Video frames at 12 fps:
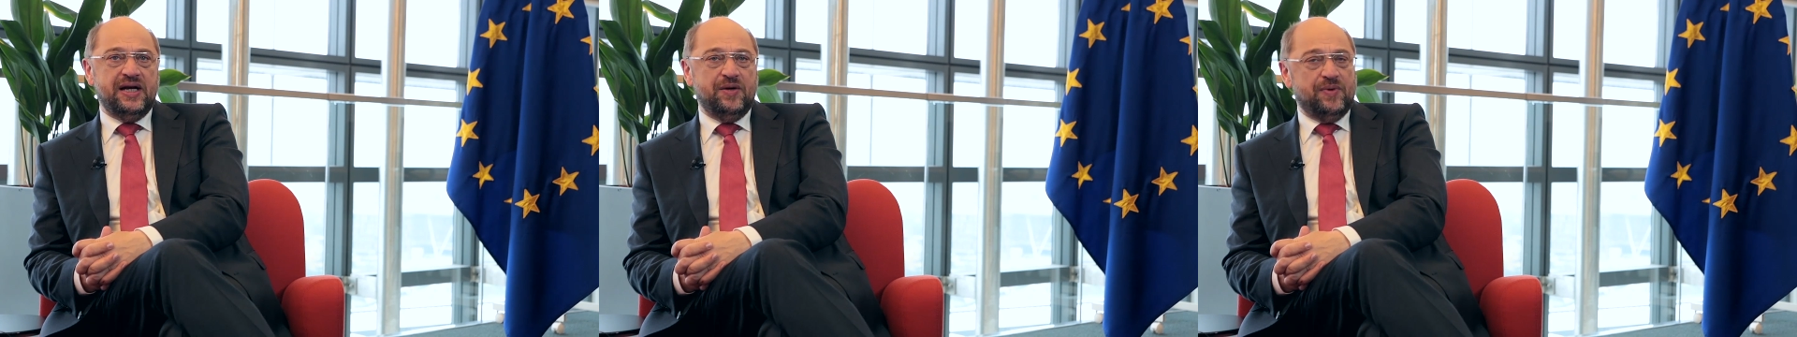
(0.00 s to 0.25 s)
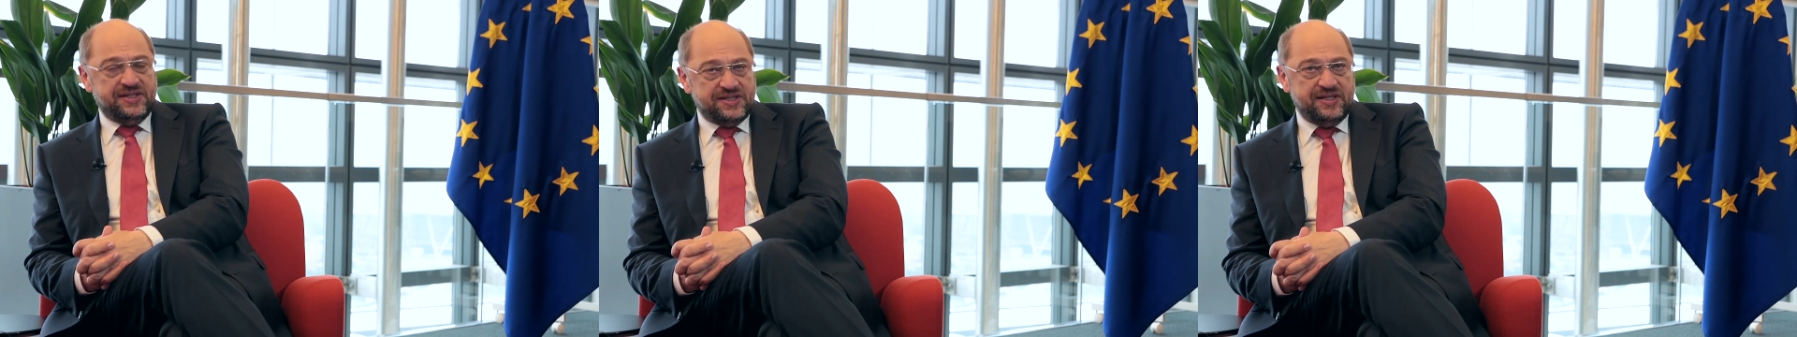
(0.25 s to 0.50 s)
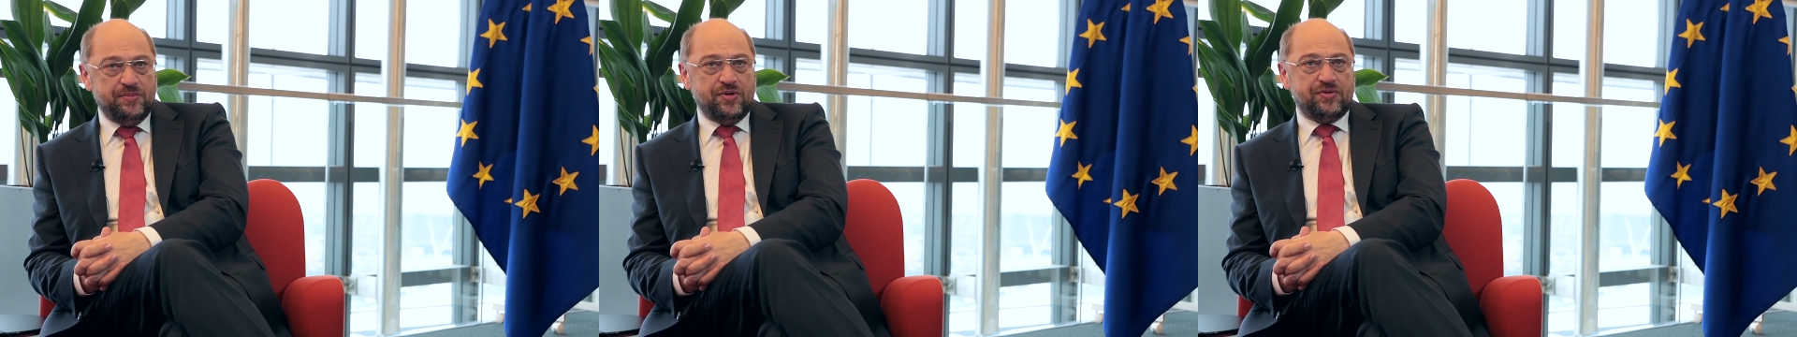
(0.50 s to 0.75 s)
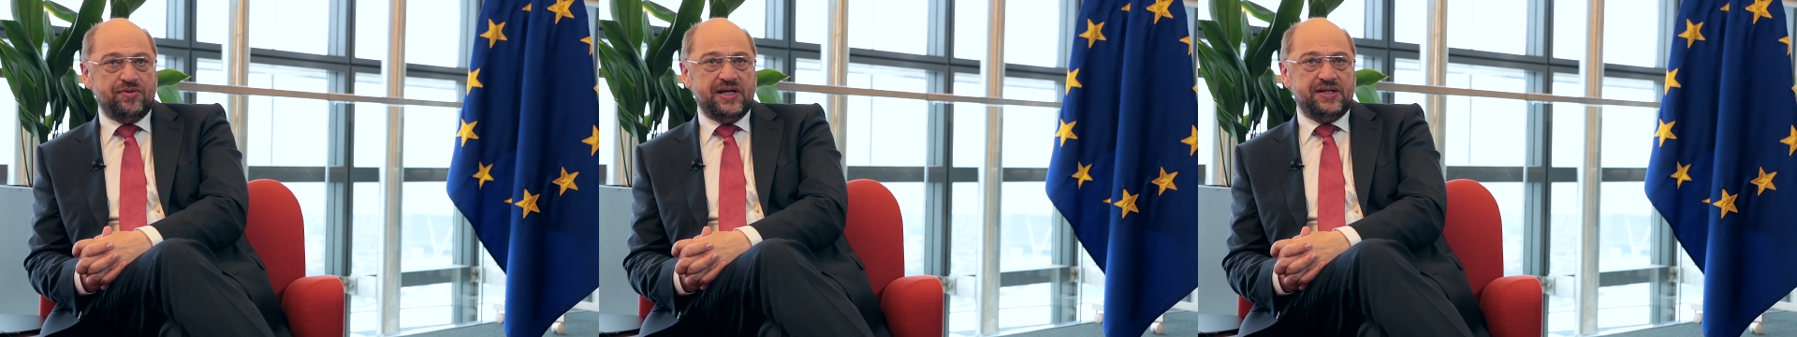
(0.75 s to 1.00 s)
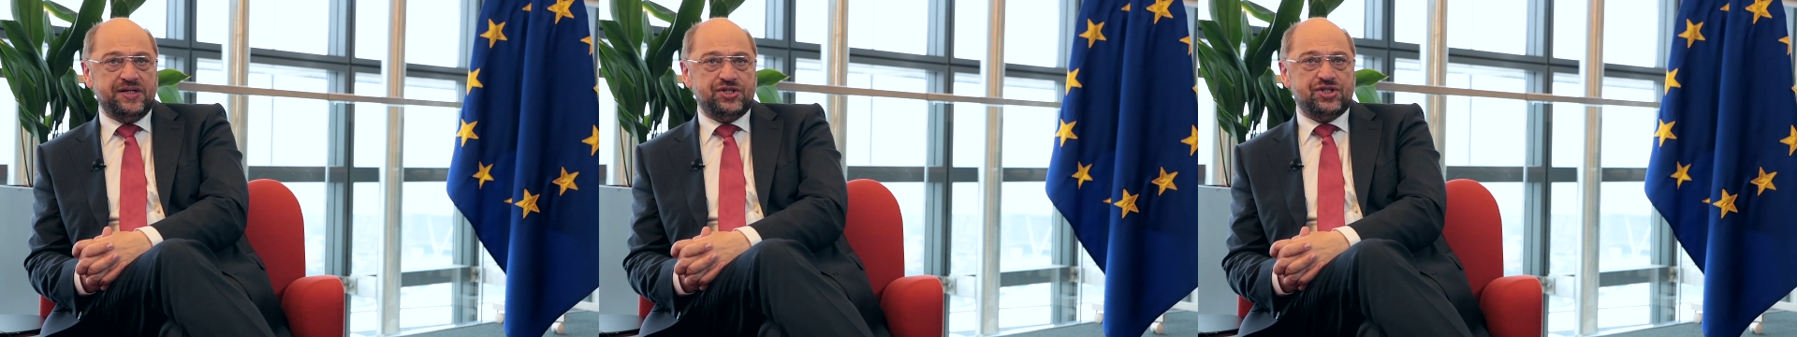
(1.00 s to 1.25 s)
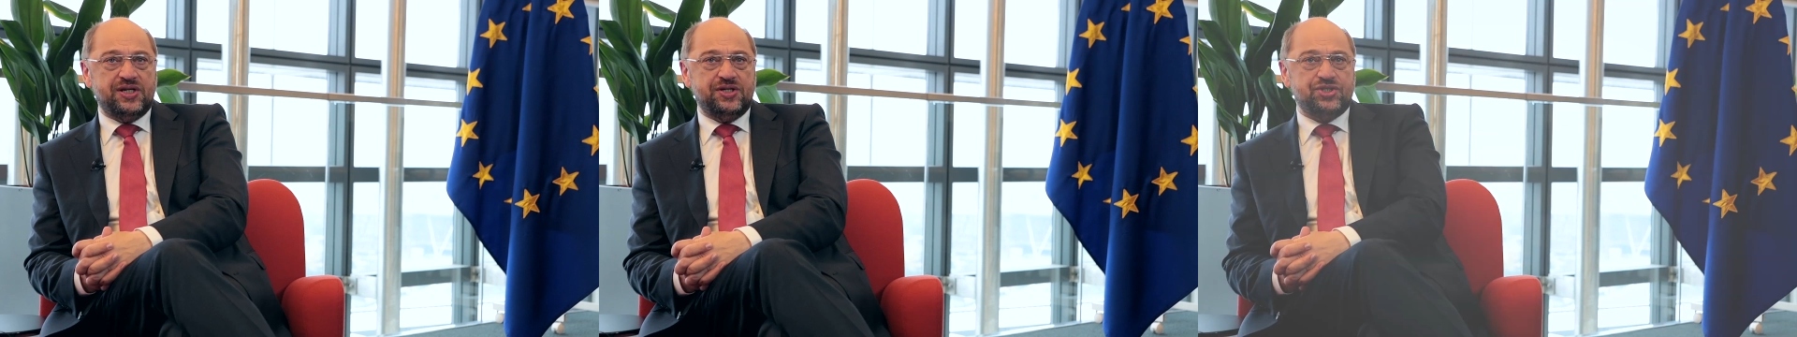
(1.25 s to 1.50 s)
and once
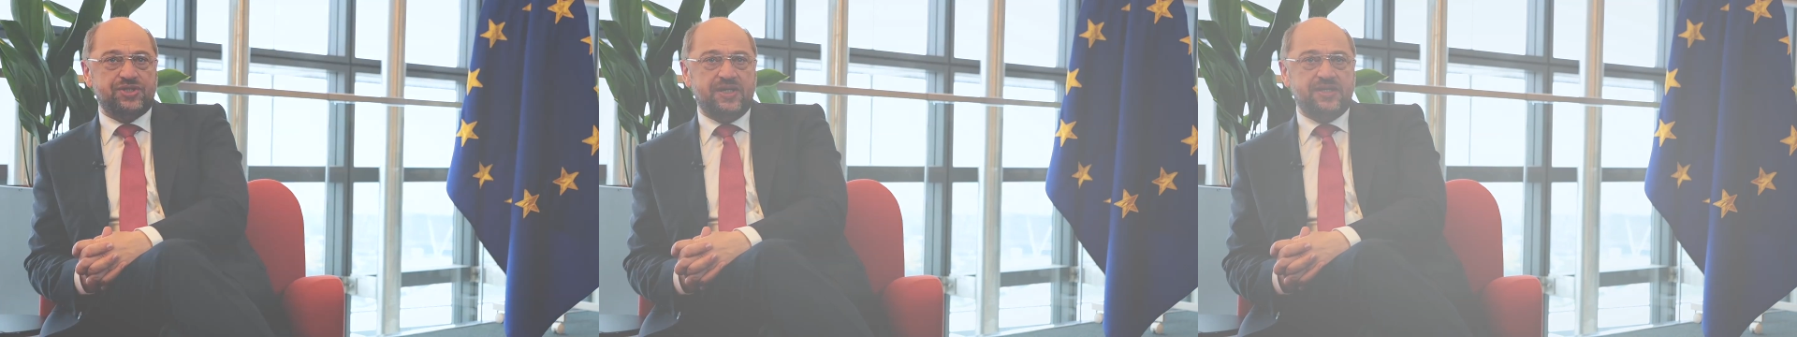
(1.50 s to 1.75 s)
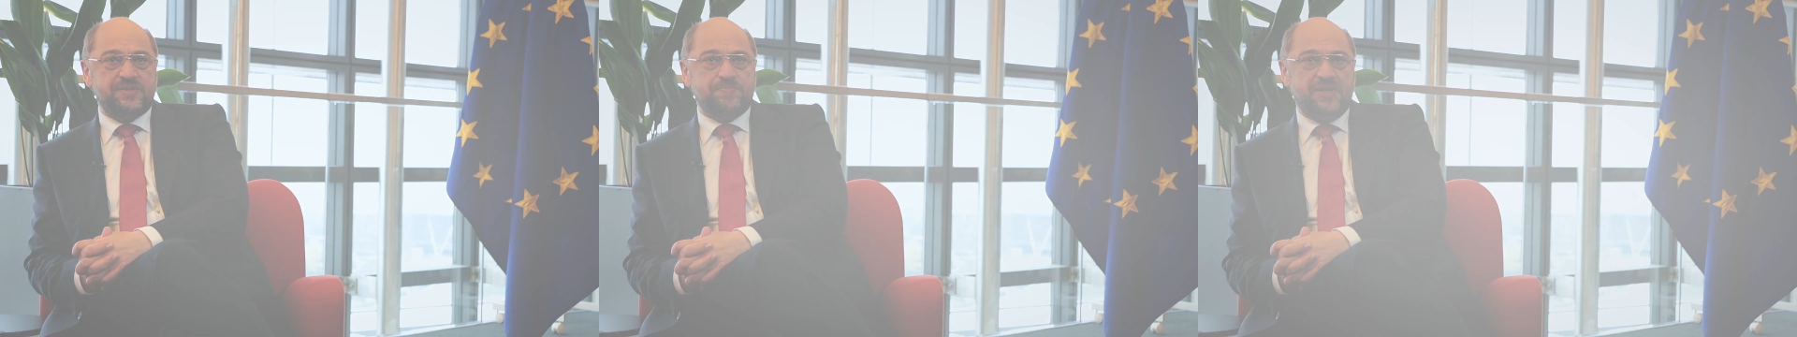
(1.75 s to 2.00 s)
democratic change takes